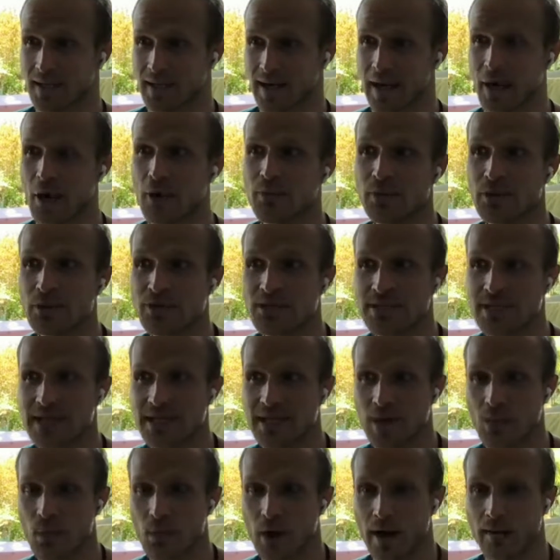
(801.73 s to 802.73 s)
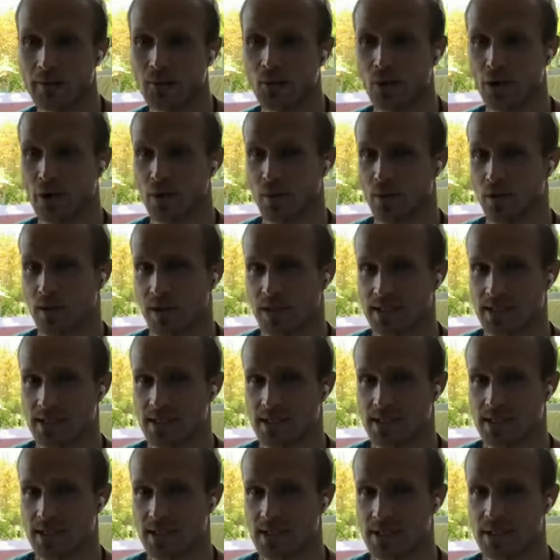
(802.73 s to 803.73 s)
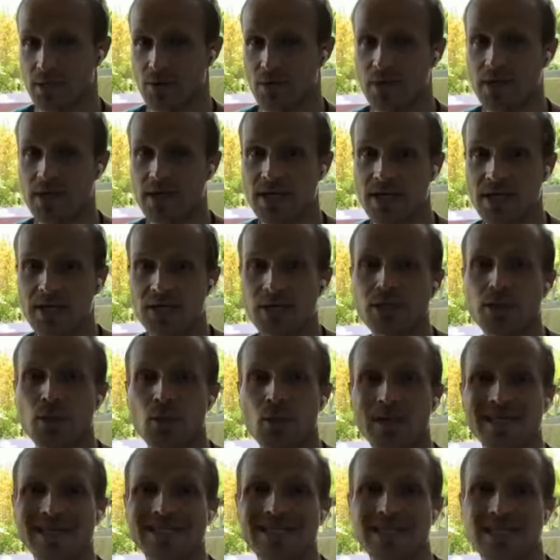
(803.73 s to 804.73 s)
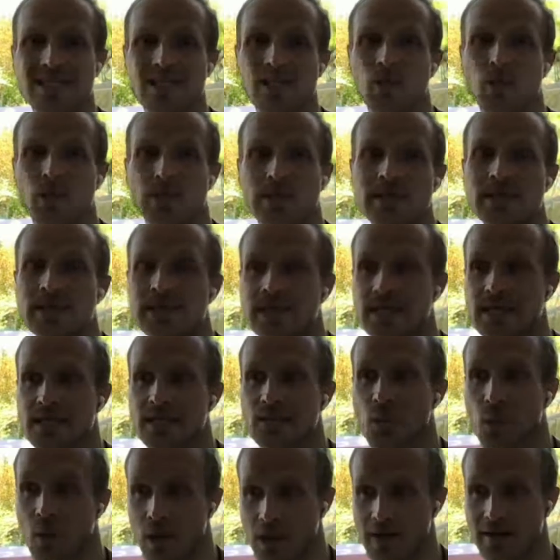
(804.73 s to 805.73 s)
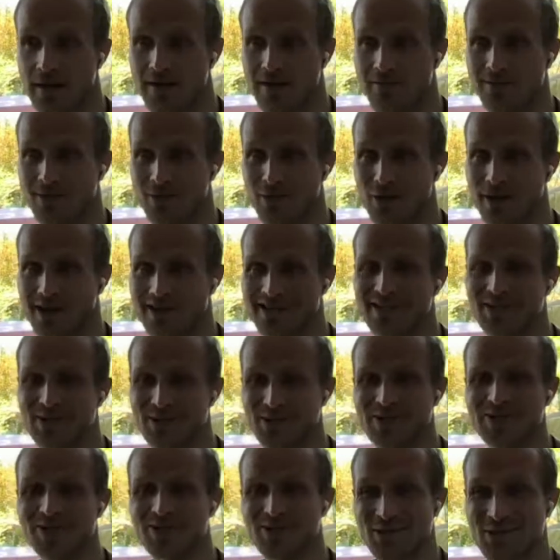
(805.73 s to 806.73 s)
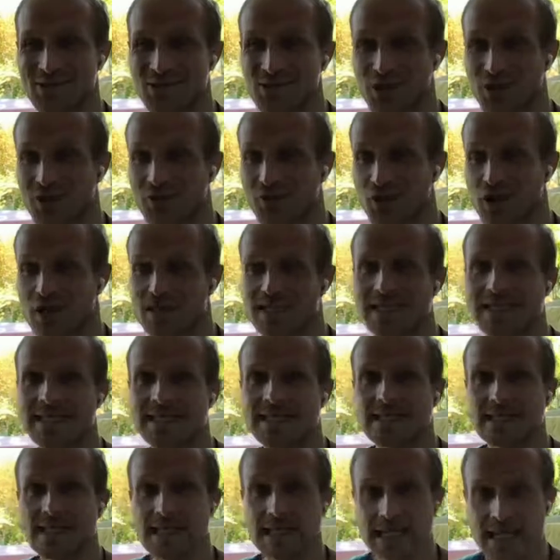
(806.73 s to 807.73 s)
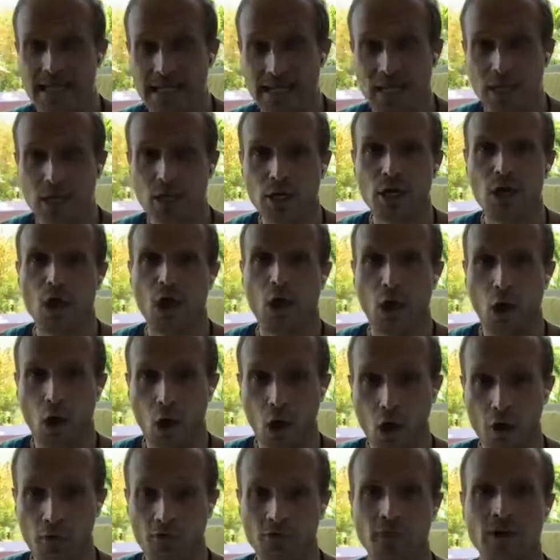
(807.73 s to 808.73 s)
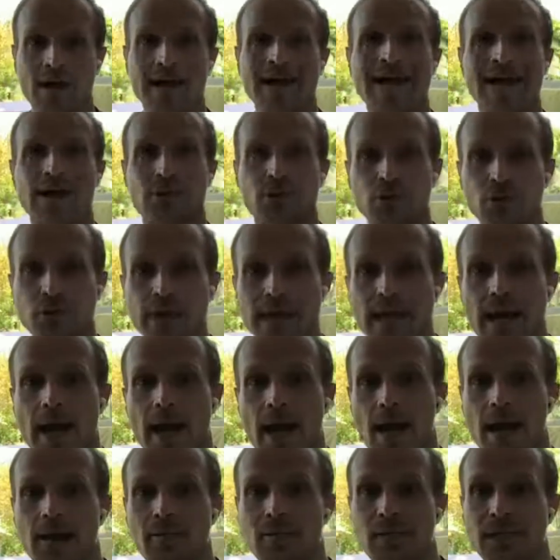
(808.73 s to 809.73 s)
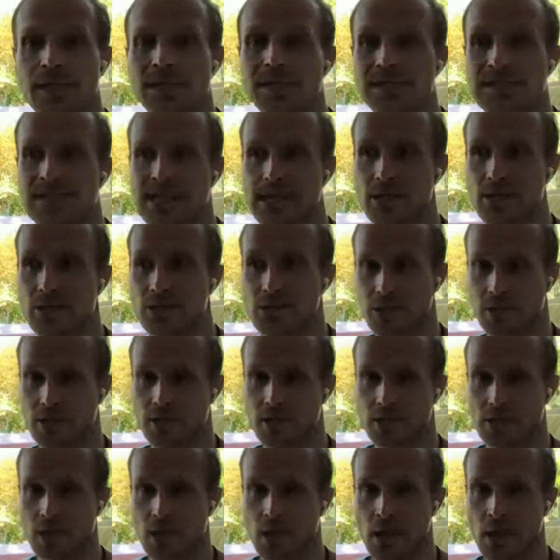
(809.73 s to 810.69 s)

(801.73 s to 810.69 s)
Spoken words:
I hope you're seeing where I'm going with this. So the year 2021 for us is the year of rehabilitation,